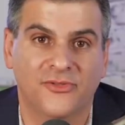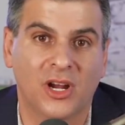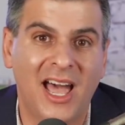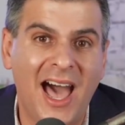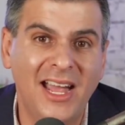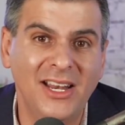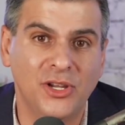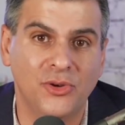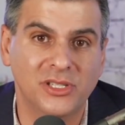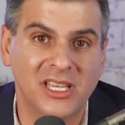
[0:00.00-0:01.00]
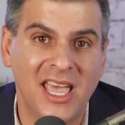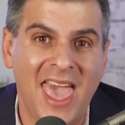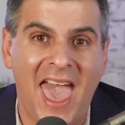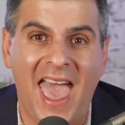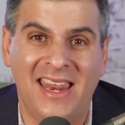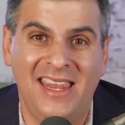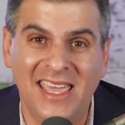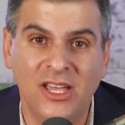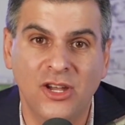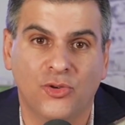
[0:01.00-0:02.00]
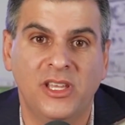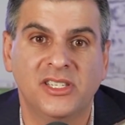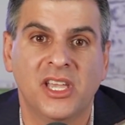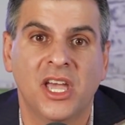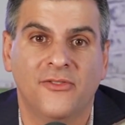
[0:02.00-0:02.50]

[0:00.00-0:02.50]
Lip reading: for condos, an increase